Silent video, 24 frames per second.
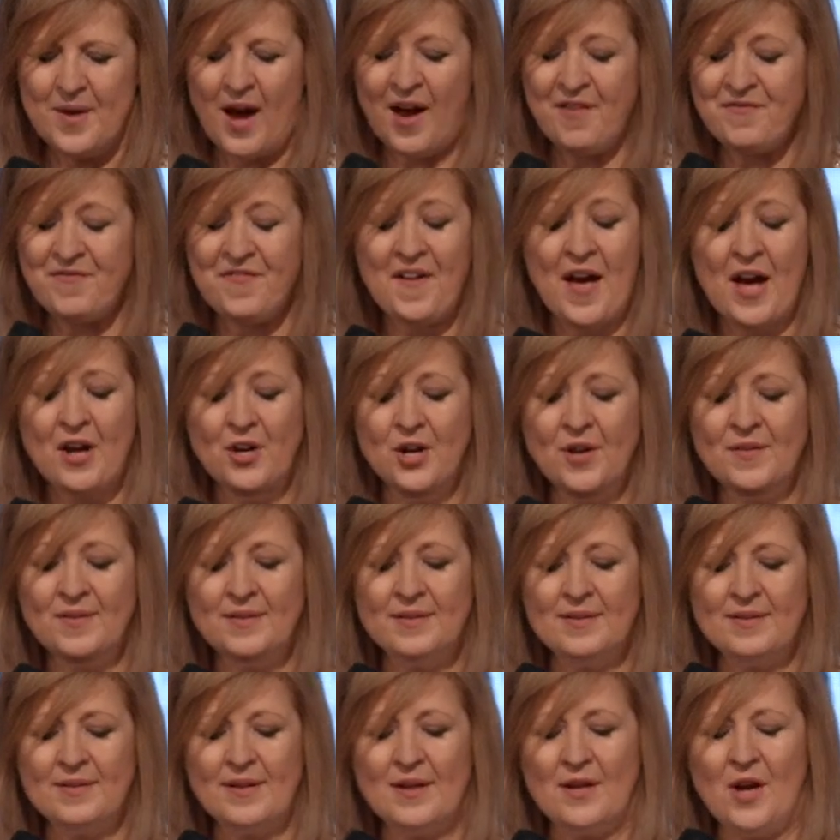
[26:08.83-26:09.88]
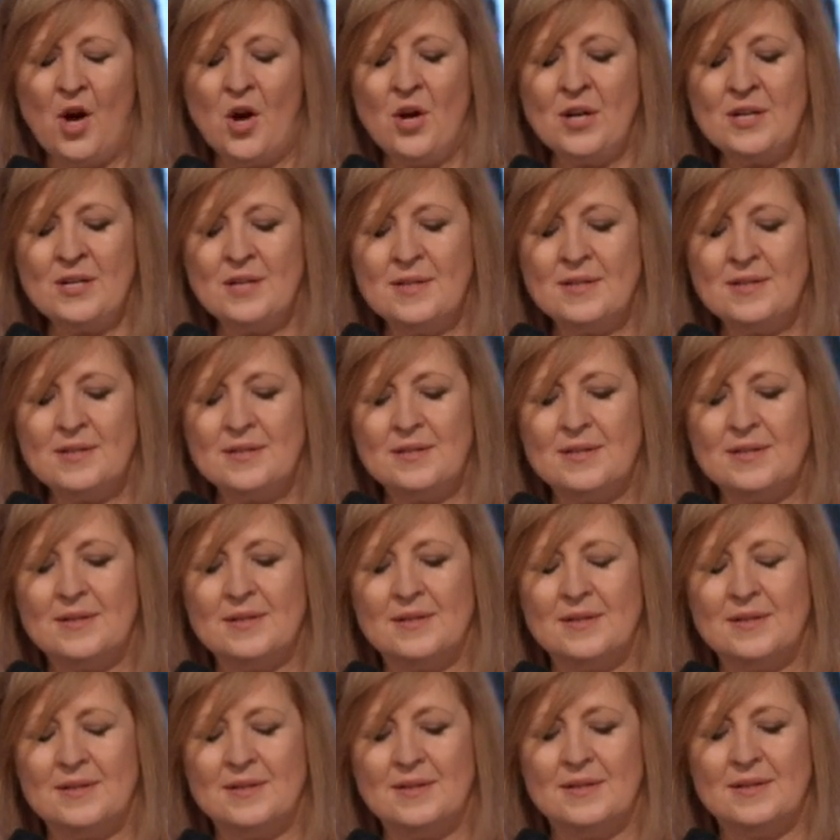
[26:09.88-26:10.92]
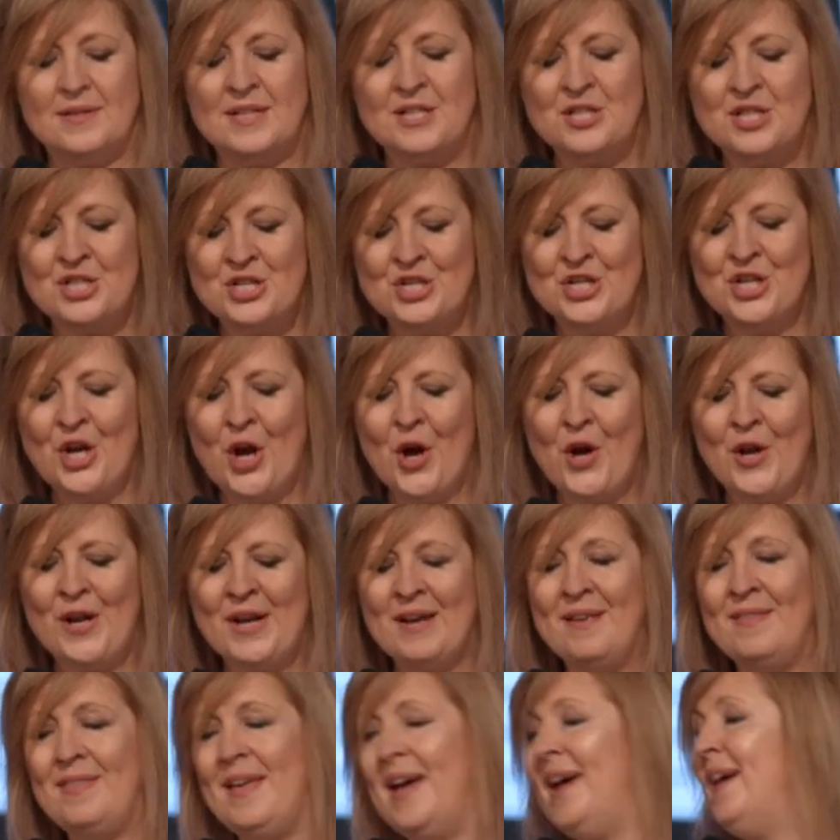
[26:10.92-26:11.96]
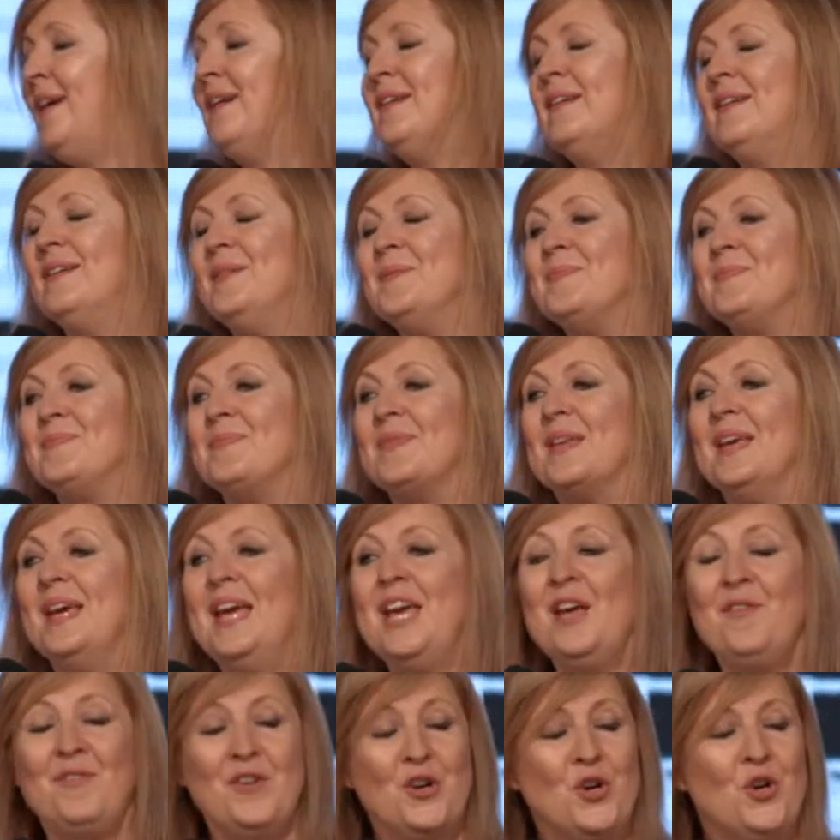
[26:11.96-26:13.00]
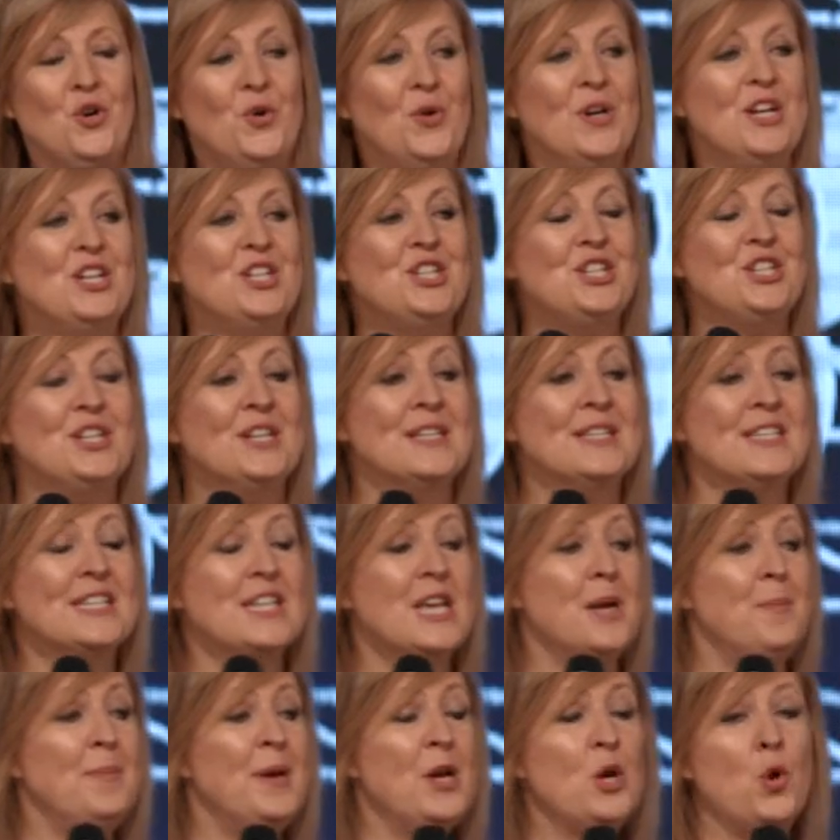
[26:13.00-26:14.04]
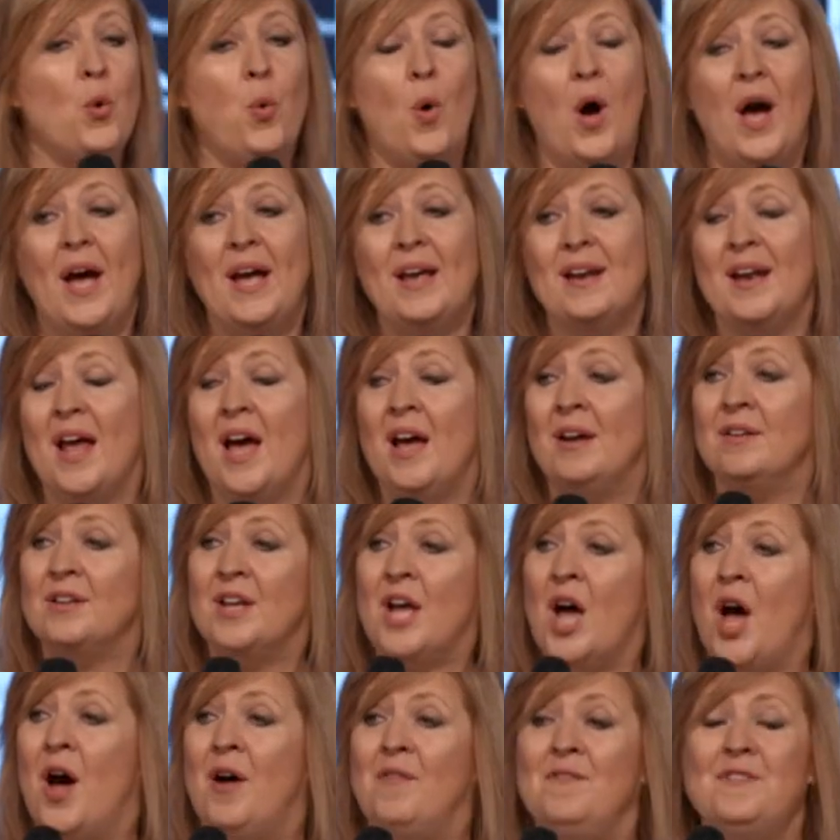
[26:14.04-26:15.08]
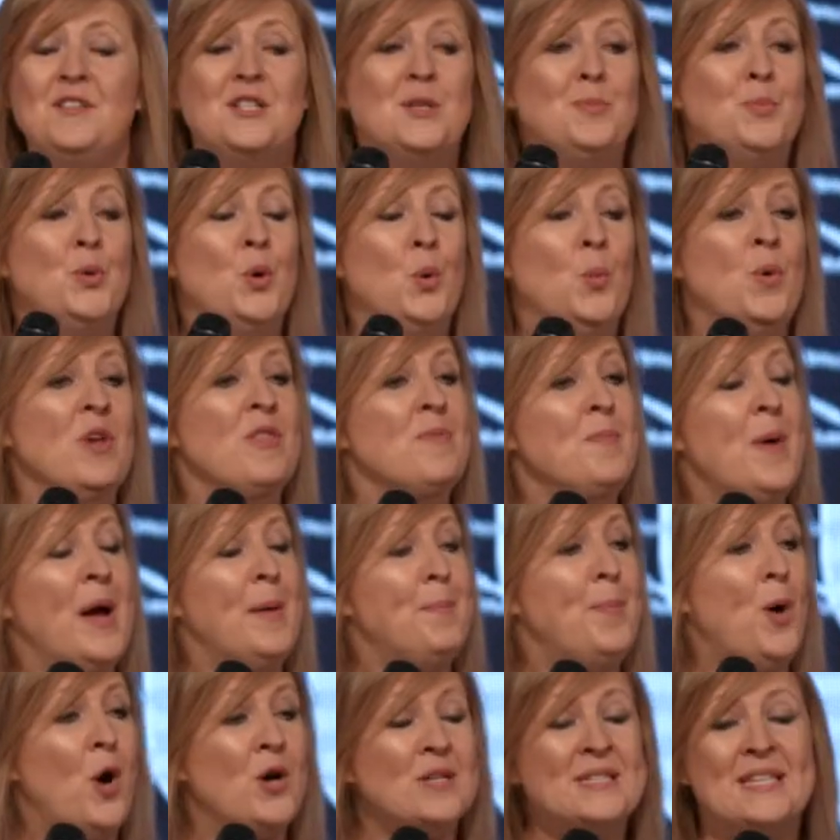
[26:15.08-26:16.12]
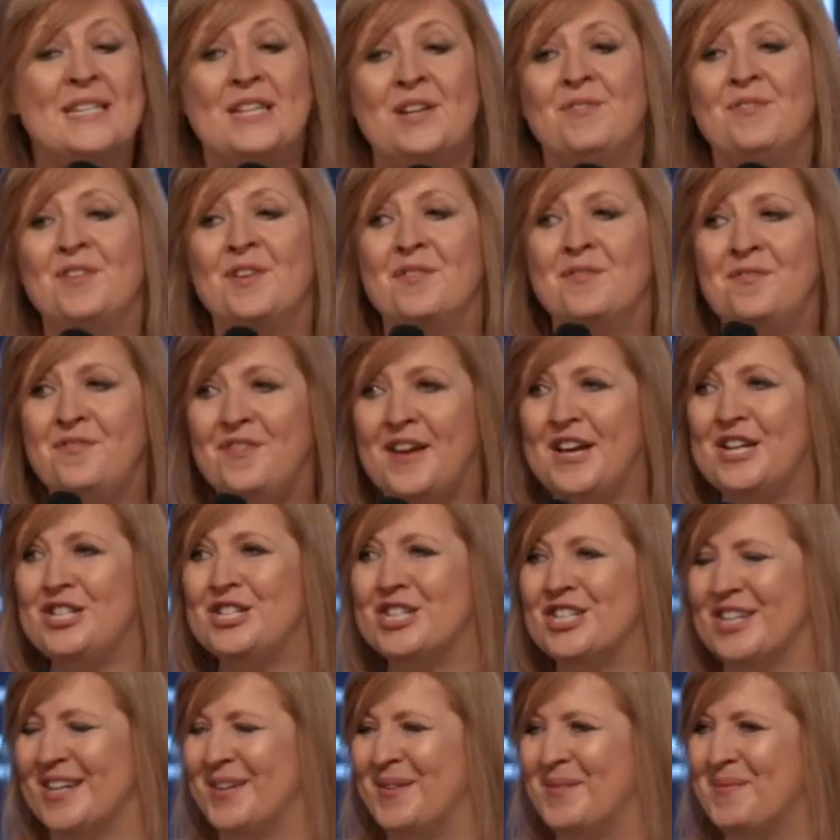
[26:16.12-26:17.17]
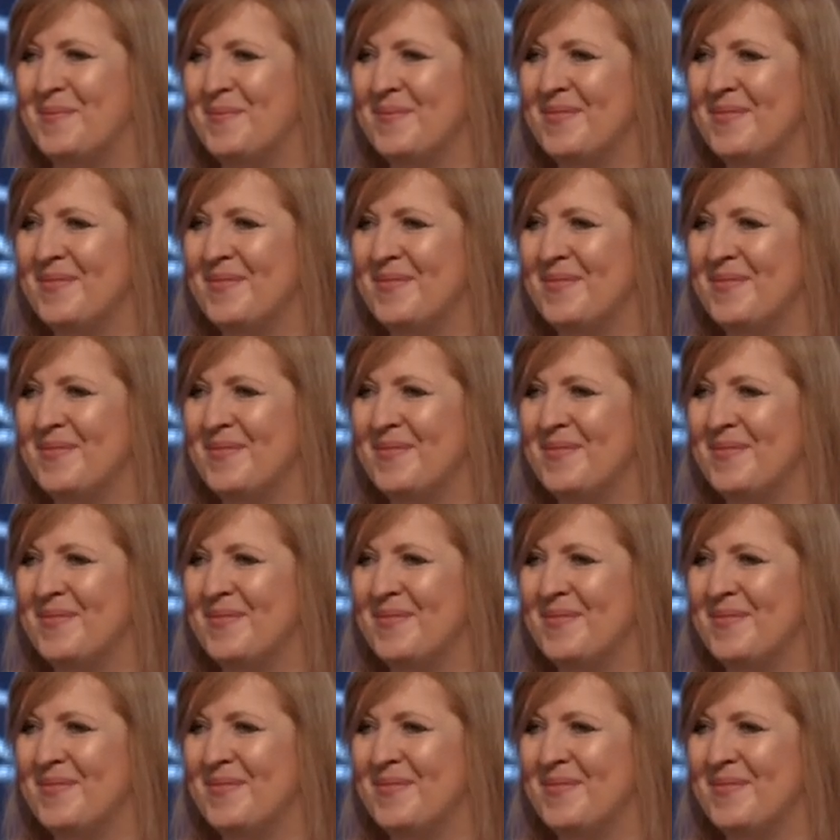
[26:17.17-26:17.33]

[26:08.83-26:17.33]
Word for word: I found on, on this journey that even Christians can be quite uncomfortable with my positive confession.